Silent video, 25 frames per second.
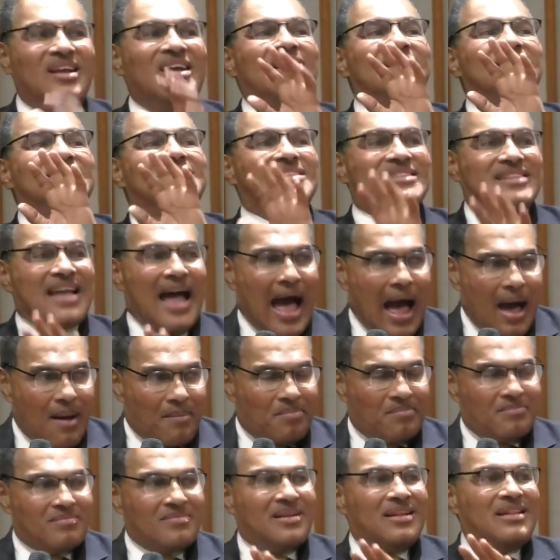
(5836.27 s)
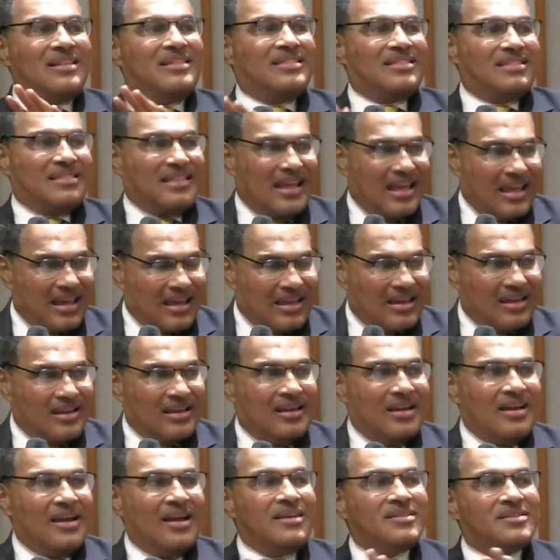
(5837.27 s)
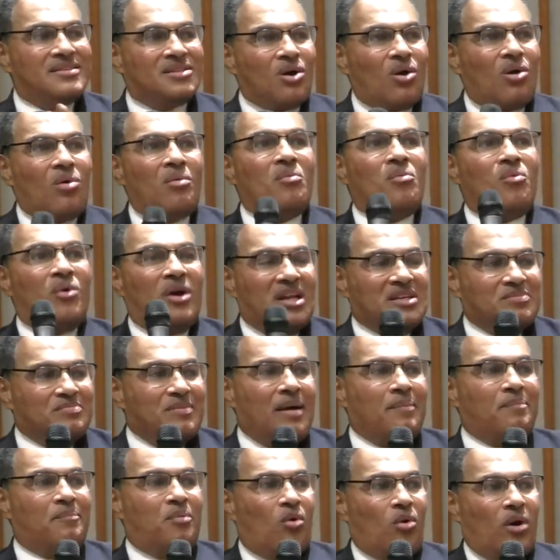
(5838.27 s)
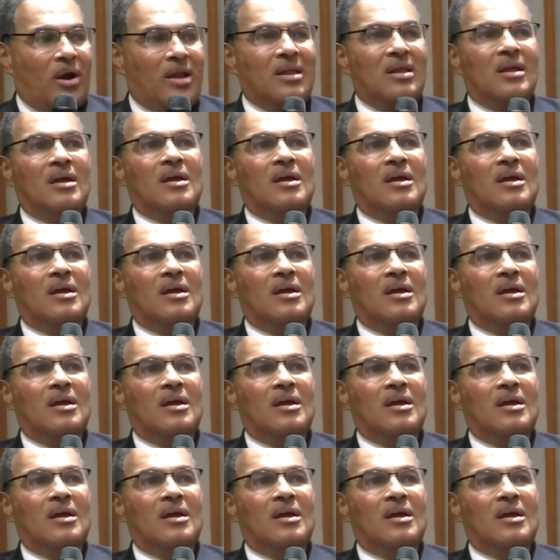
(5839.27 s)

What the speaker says: stop and think. And so what is my point?